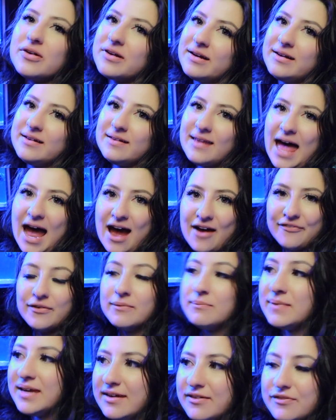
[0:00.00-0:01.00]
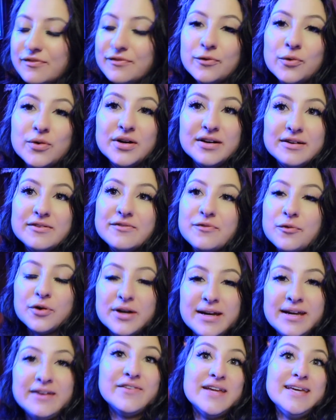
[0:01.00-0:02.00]
are gonna laugh at me for for
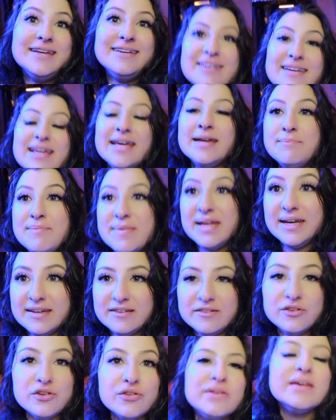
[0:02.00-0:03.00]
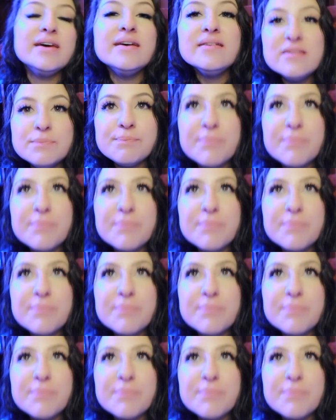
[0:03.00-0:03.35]
even admitting to this,